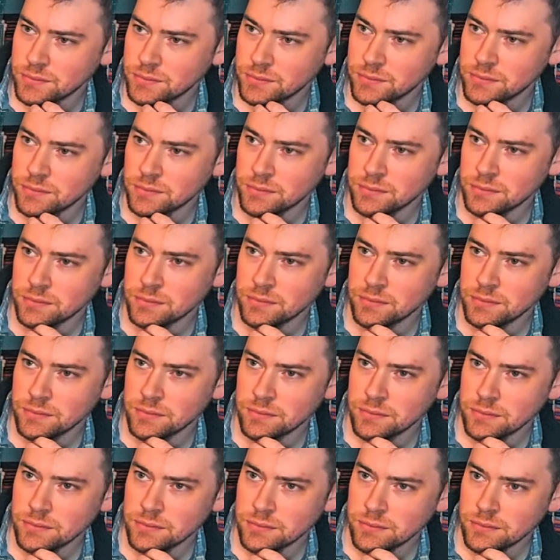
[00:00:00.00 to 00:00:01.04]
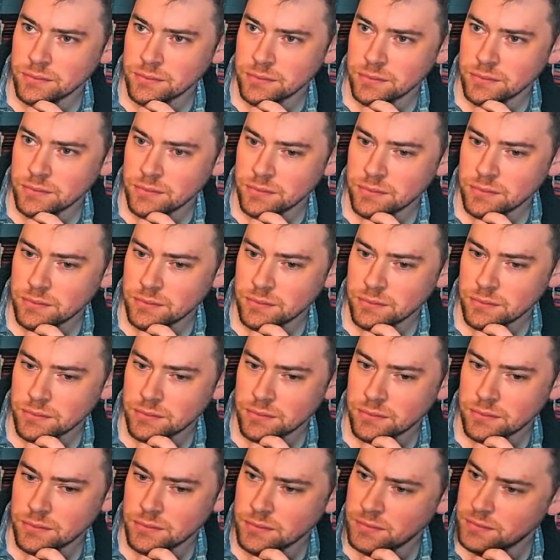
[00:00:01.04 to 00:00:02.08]

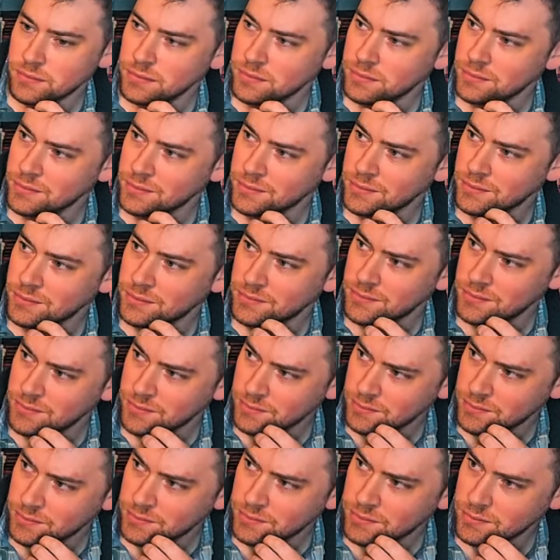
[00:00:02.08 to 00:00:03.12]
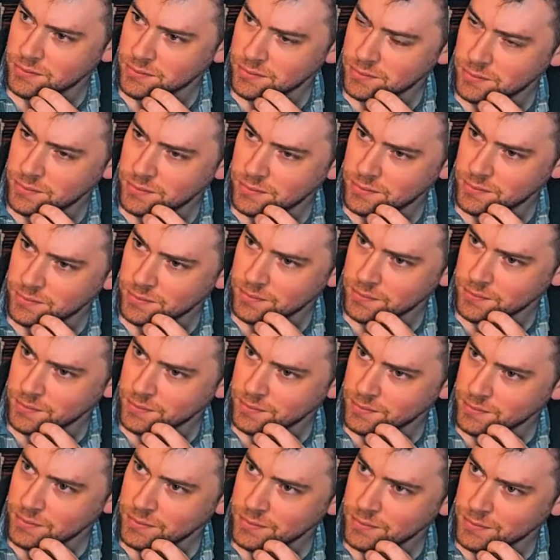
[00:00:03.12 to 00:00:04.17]

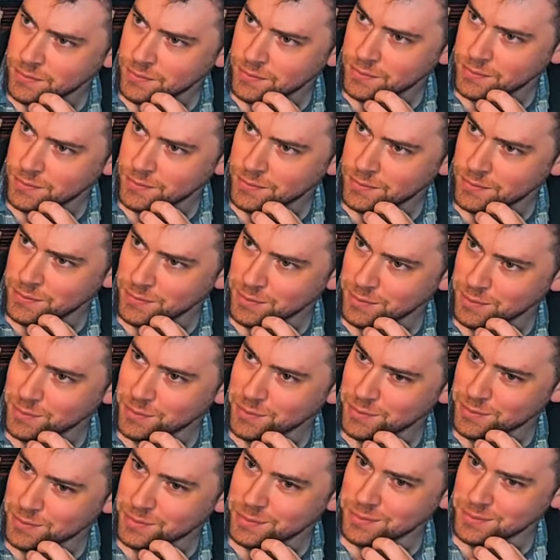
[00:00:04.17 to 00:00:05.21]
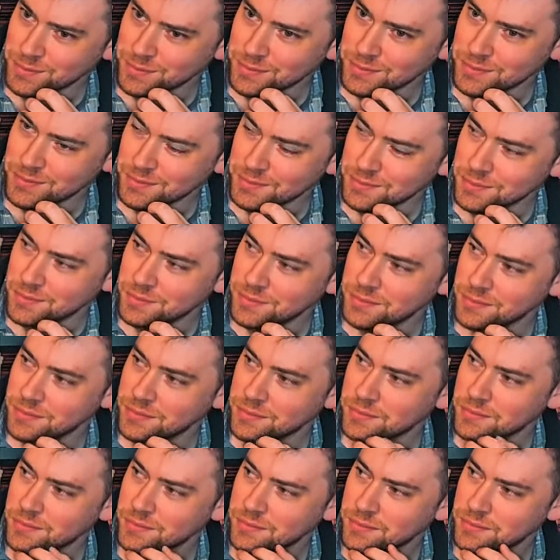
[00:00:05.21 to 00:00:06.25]

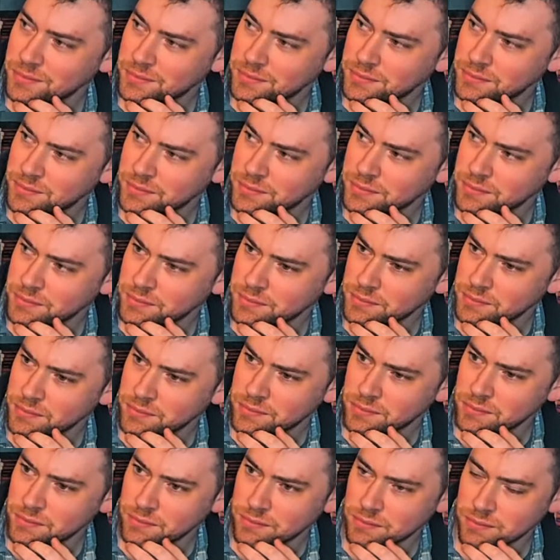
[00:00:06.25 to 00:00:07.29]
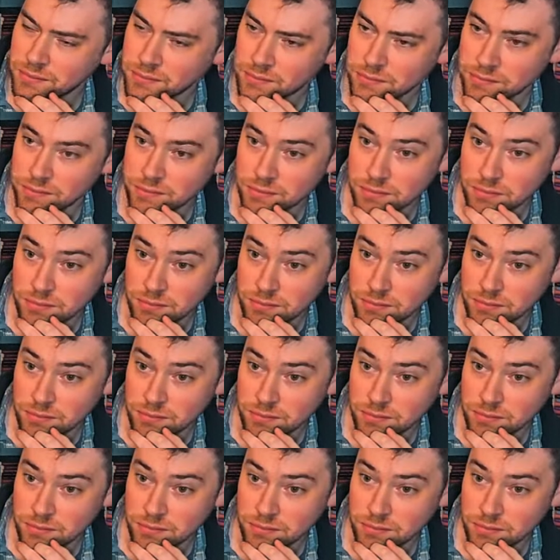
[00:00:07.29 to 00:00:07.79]
The person shown says nothing.